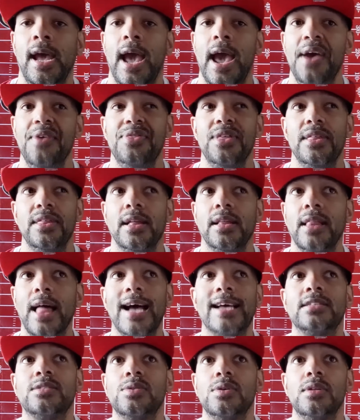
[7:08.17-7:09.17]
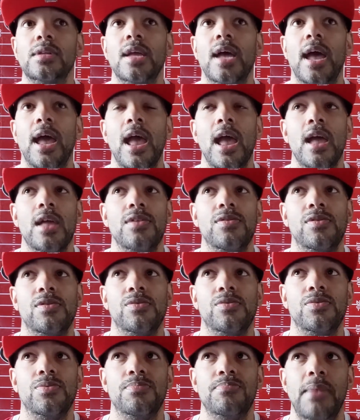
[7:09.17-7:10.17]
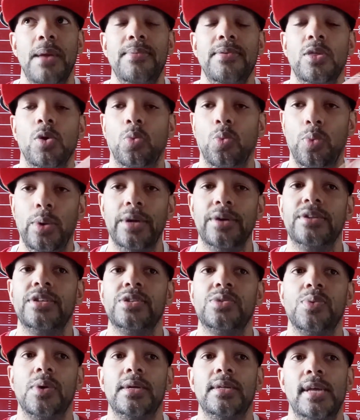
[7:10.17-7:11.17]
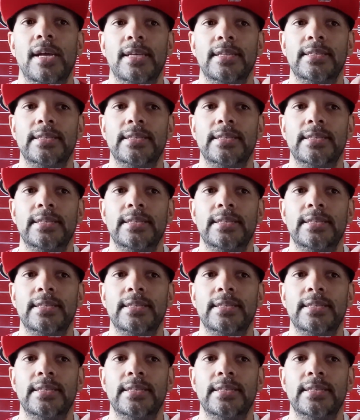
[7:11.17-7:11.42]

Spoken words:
And then the last one, and maybe the weirdest one,